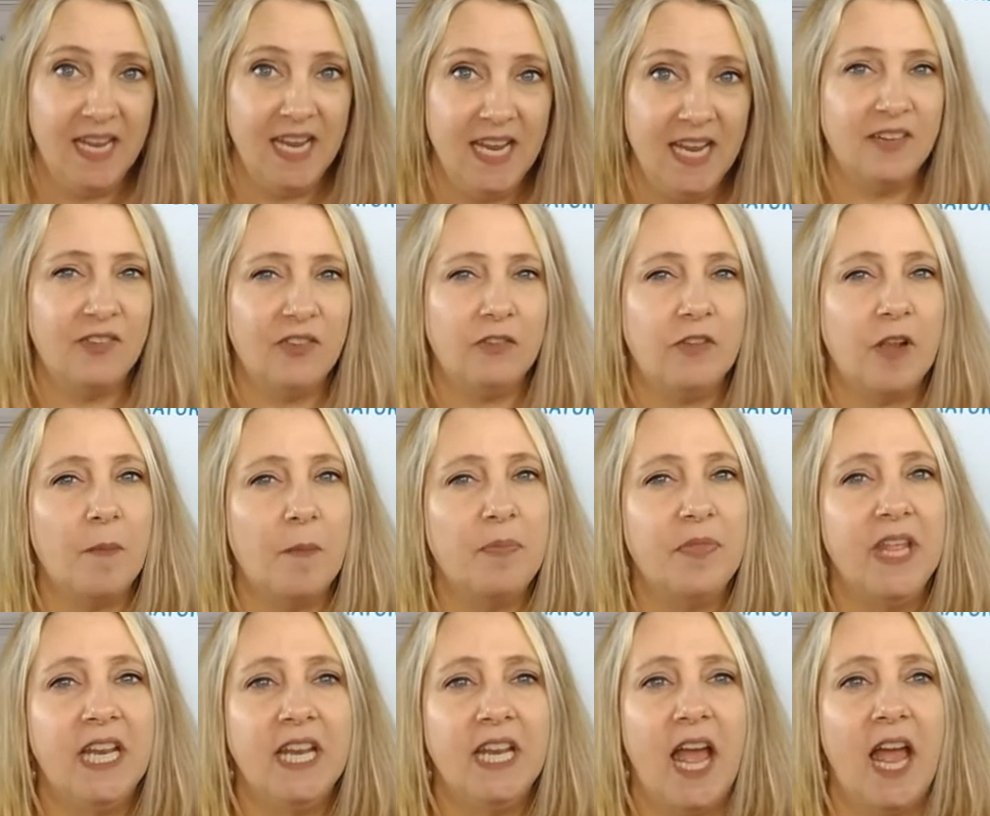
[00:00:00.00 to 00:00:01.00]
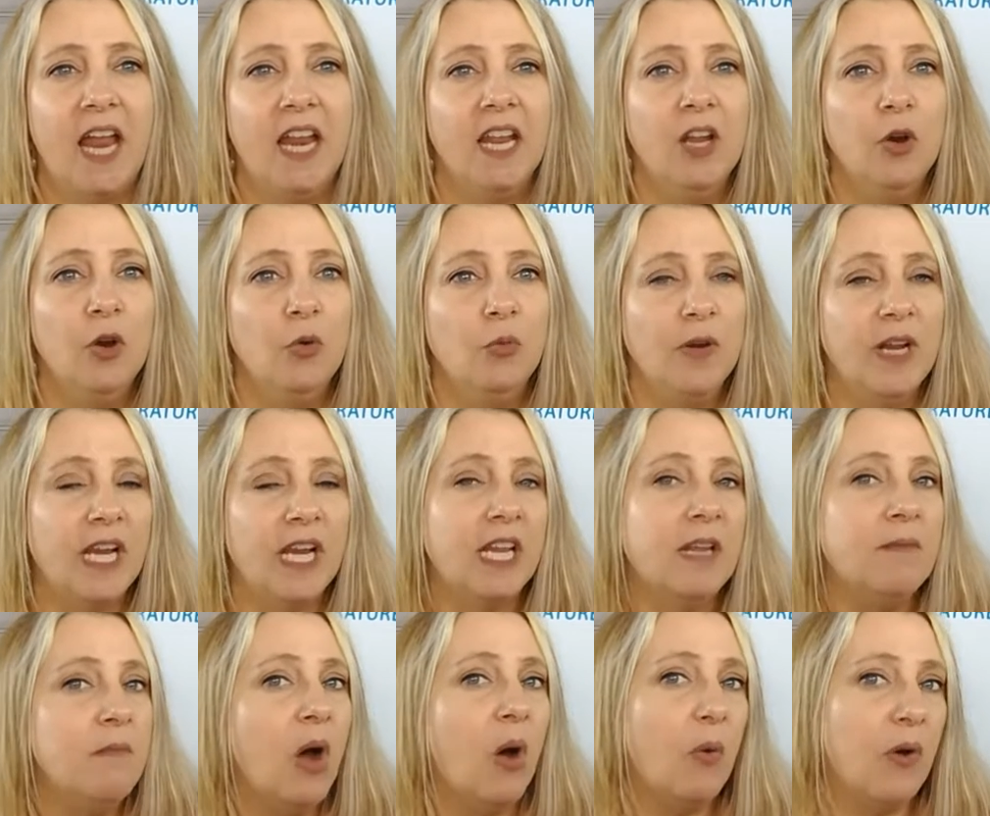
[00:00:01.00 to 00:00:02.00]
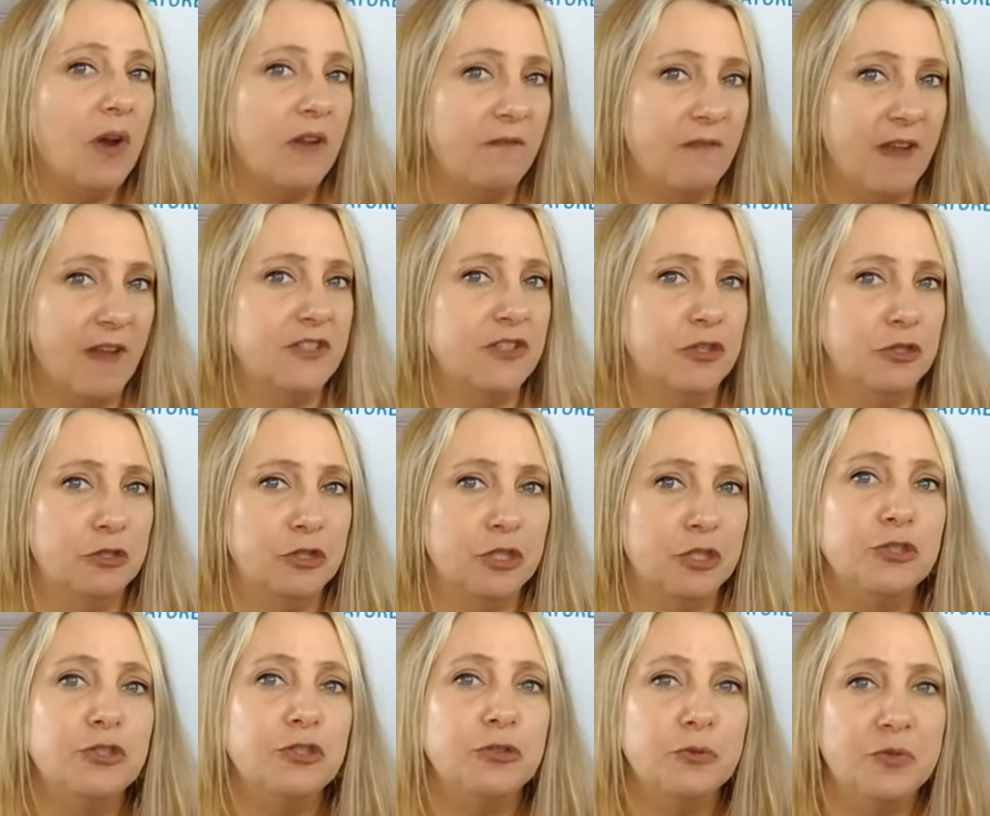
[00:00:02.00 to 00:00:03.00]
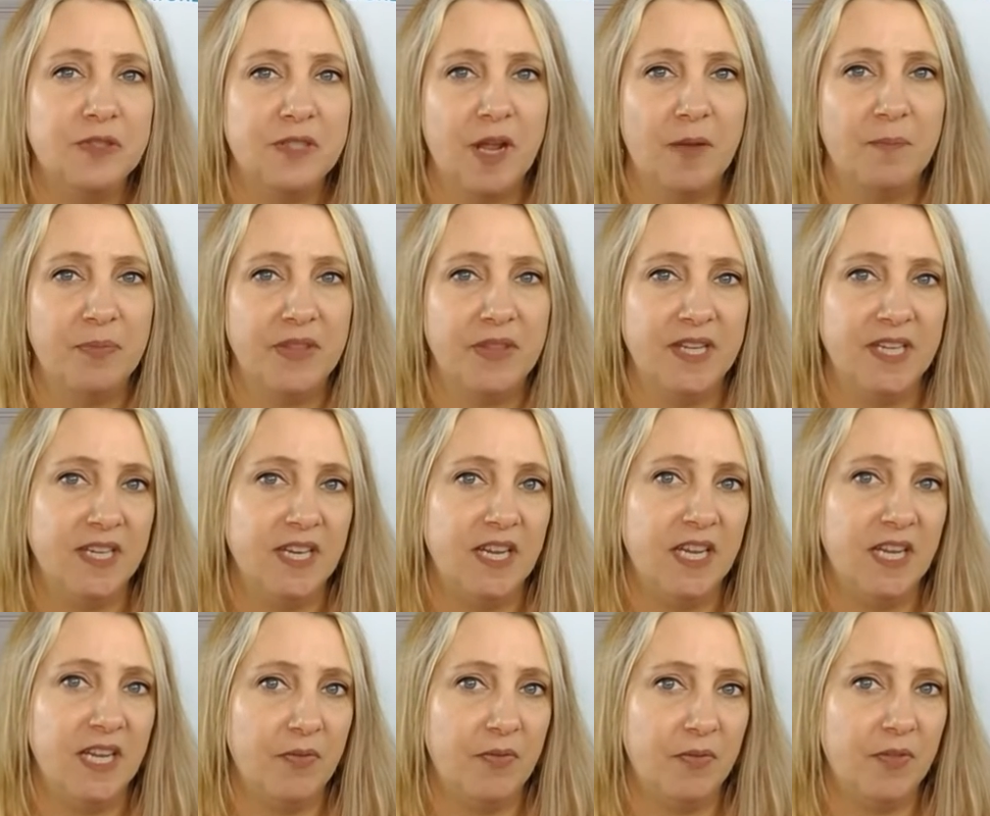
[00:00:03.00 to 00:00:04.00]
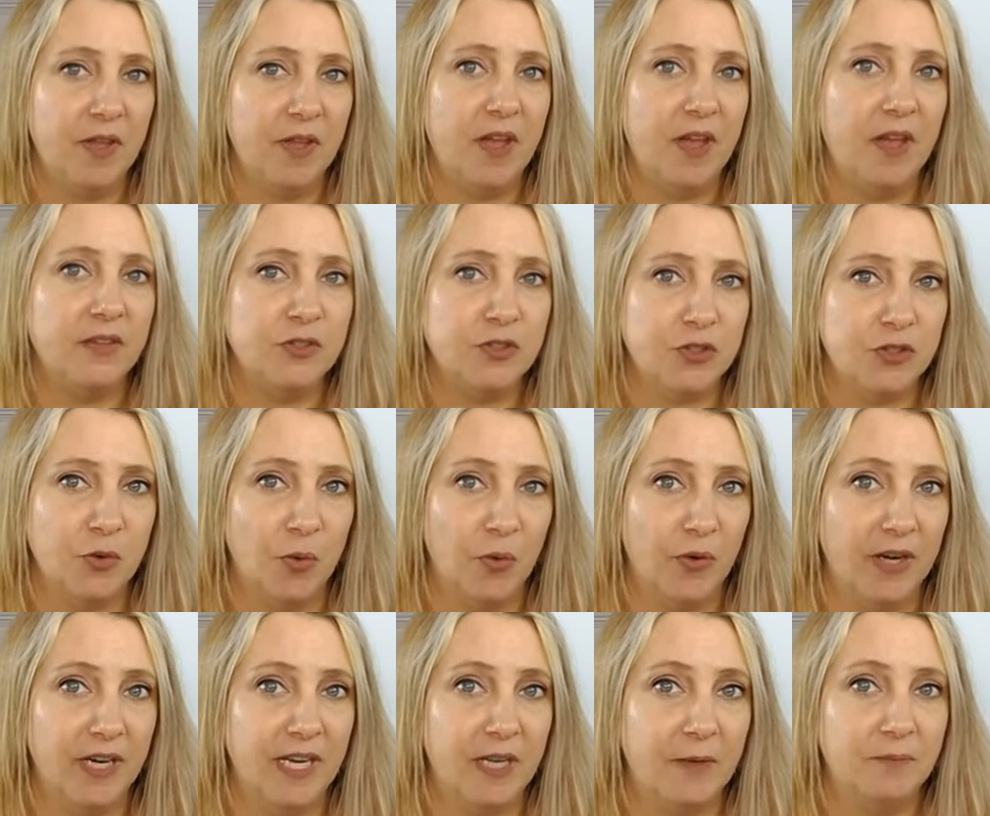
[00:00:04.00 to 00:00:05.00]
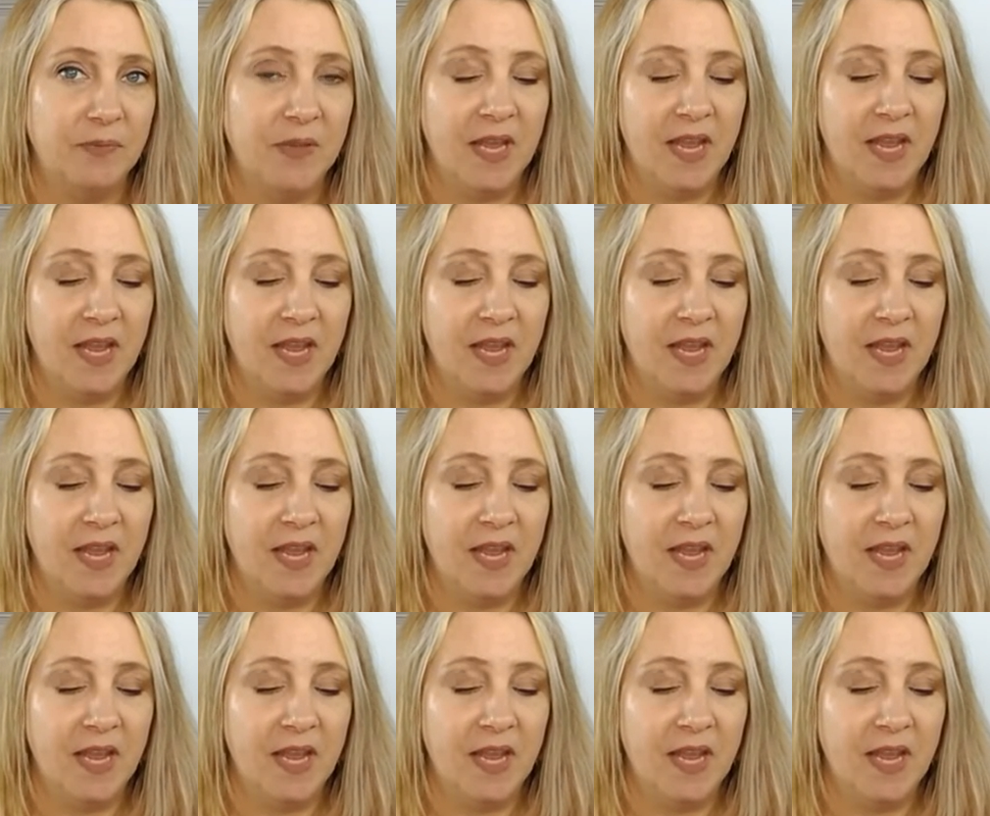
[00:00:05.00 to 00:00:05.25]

It's something that really motivates her to do something in the story.